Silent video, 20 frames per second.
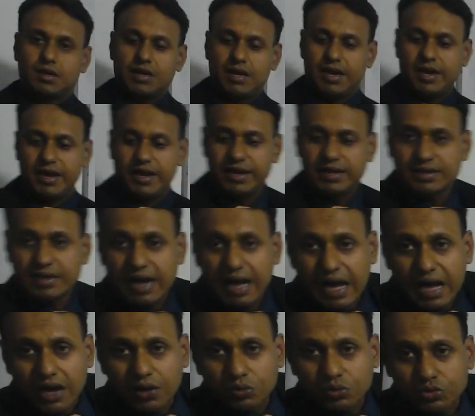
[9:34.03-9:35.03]
and
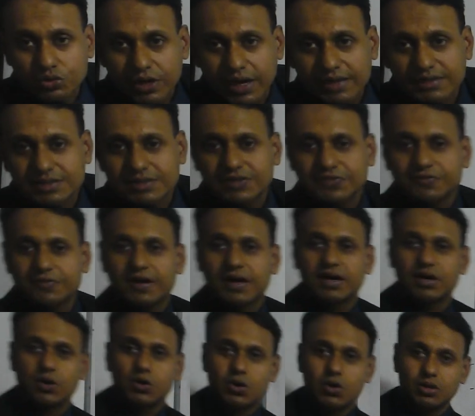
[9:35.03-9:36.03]
how would you identify
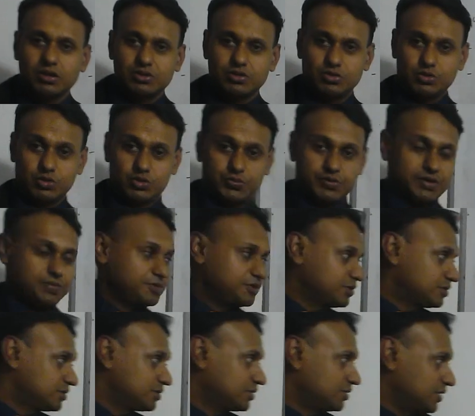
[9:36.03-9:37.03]
all the
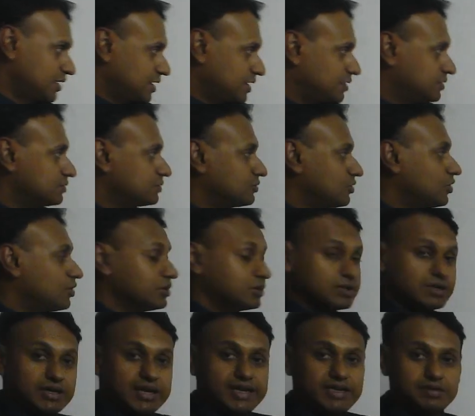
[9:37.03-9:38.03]
newspaper and all
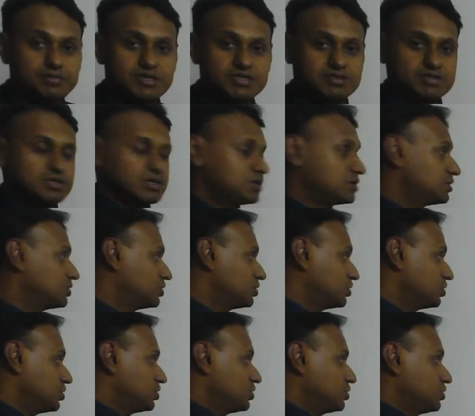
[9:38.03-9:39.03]
the elements there.
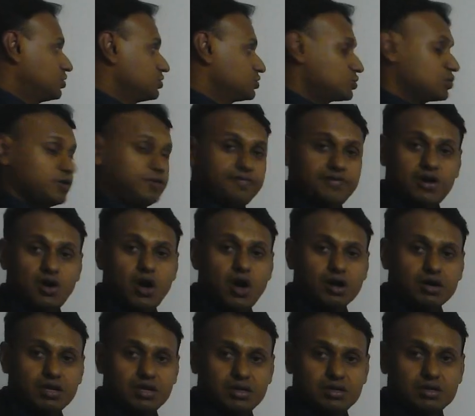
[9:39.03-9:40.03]
So if a
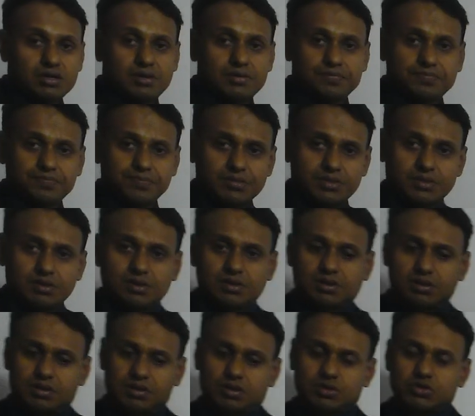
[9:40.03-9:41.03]
hawker
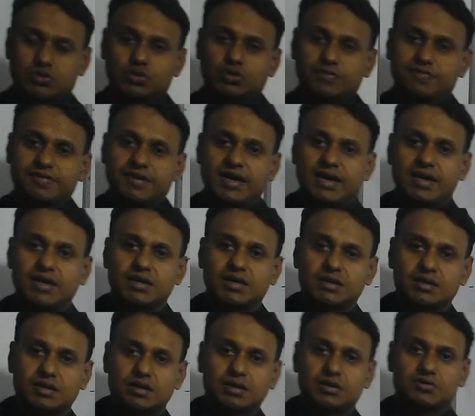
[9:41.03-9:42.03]
sort of
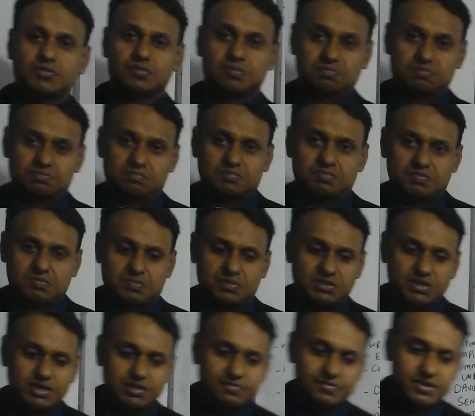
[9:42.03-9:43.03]
like
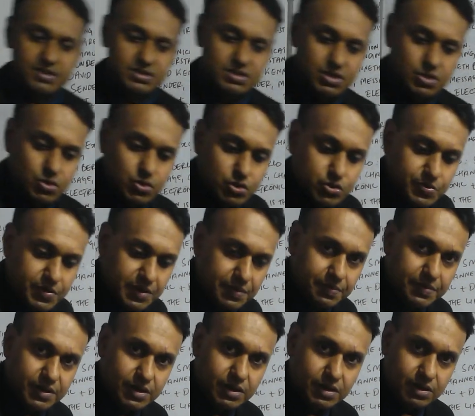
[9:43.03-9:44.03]
delivers a
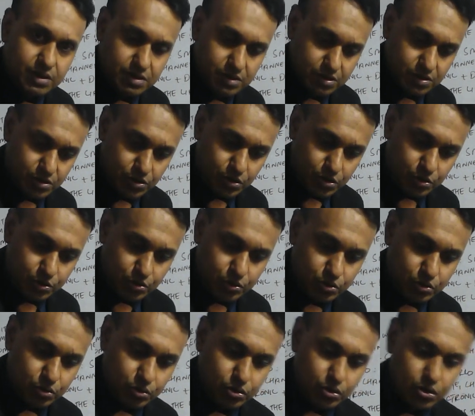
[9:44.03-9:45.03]
newspaper
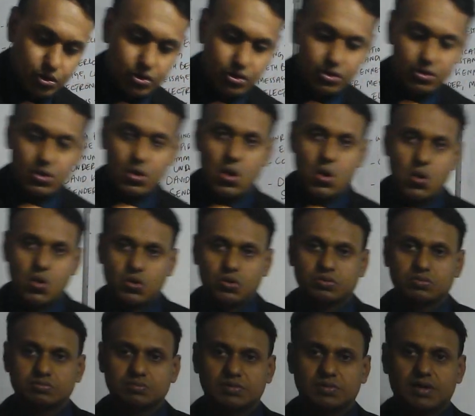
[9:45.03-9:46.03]
to your
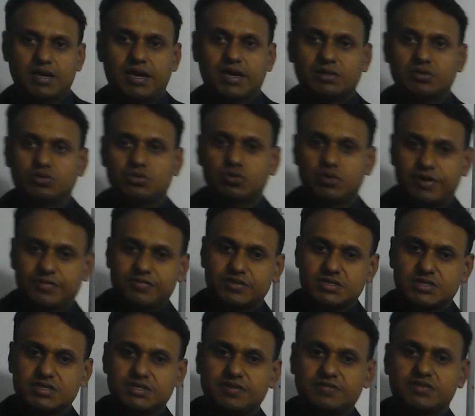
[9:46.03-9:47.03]
home and you have
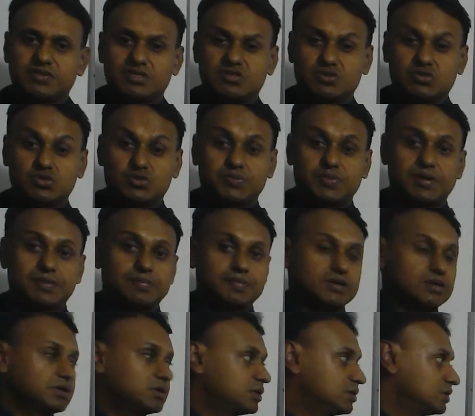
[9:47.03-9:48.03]
received the
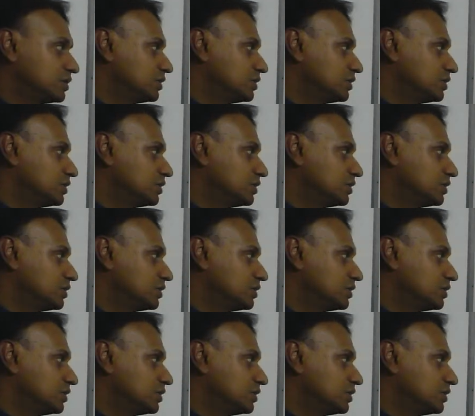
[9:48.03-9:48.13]
newspaper,